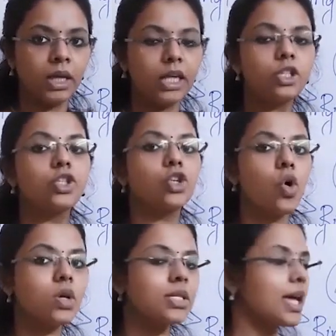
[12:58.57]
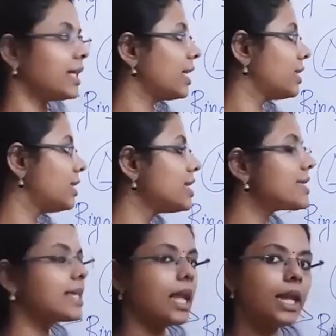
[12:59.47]
It shows that
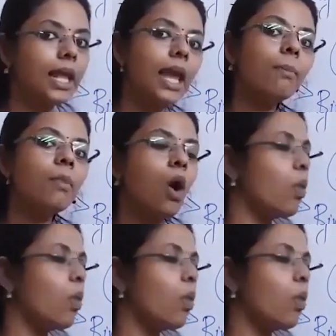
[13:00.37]
this name